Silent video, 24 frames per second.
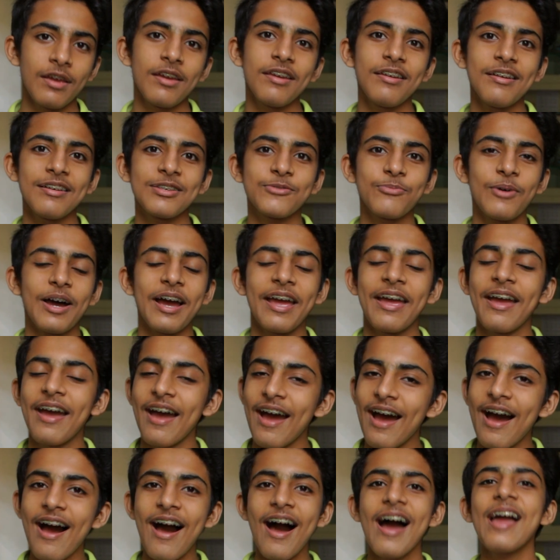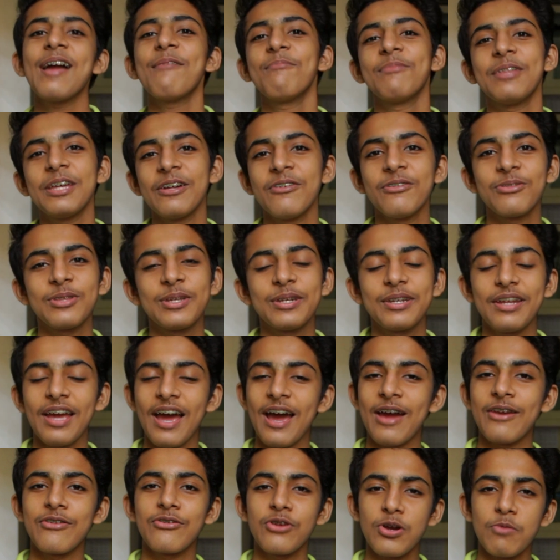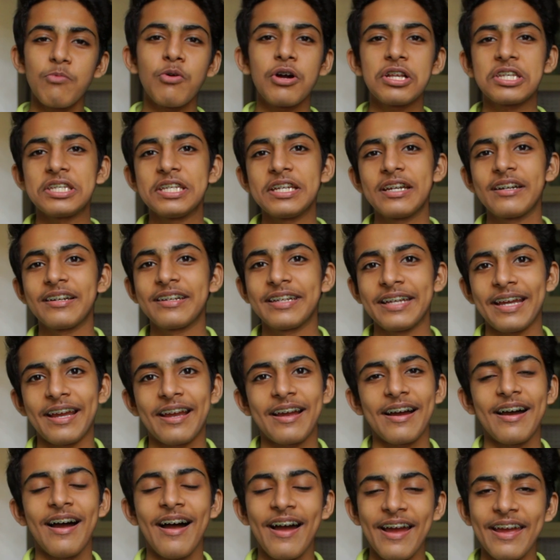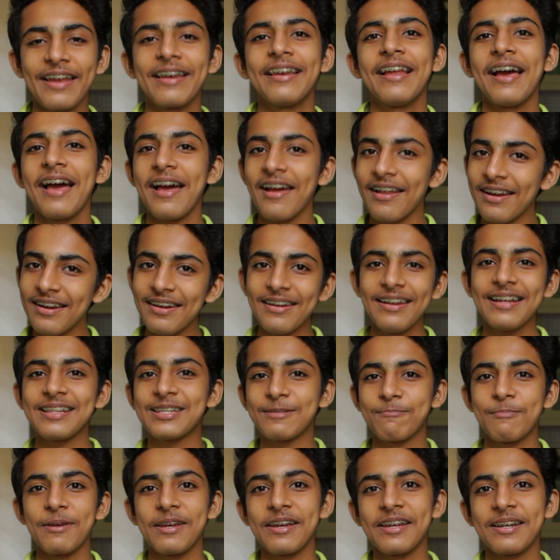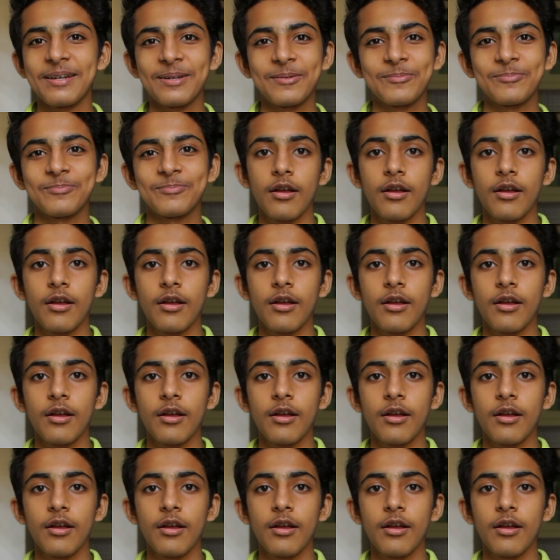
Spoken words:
Here's why. I am Devatan and you're watching Tech Aisle. Let's begin.